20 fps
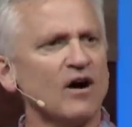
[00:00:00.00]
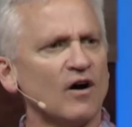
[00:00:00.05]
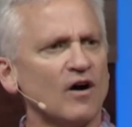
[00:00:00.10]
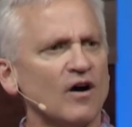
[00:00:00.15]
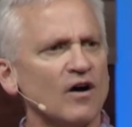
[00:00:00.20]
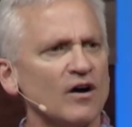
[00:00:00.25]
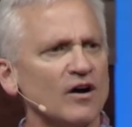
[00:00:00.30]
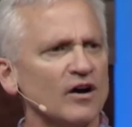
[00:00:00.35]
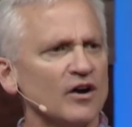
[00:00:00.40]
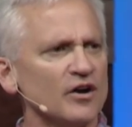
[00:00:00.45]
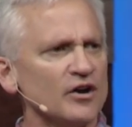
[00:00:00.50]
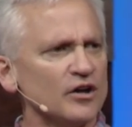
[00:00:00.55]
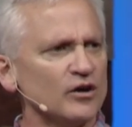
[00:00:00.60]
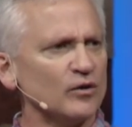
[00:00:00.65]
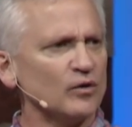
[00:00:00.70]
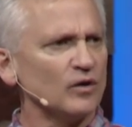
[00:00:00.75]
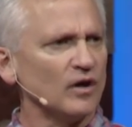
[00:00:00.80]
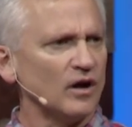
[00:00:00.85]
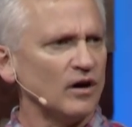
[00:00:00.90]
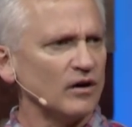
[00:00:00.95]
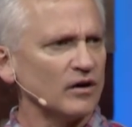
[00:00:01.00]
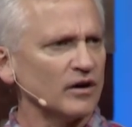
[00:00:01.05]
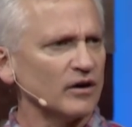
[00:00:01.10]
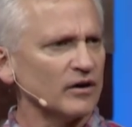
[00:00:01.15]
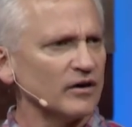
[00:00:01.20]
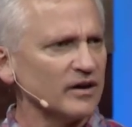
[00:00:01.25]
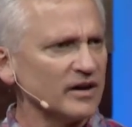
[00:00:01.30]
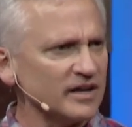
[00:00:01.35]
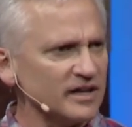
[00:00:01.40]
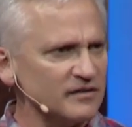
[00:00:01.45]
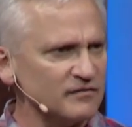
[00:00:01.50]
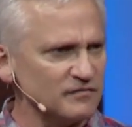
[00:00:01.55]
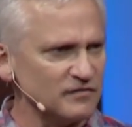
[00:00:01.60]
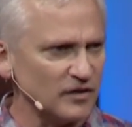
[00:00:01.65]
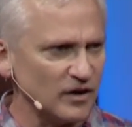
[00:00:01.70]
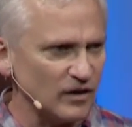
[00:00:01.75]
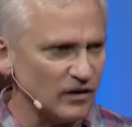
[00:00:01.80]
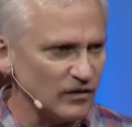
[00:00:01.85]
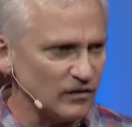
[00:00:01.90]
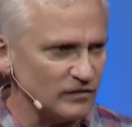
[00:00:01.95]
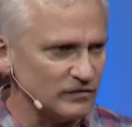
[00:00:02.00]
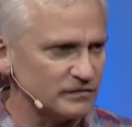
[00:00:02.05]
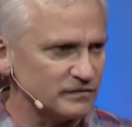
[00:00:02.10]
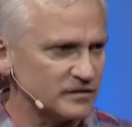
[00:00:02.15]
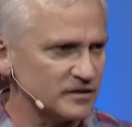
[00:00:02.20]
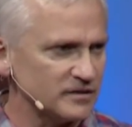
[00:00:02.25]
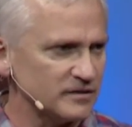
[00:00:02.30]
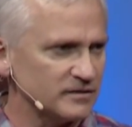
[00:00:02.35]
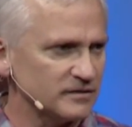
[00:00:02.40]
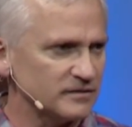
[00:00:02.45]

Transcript: are no longer involved.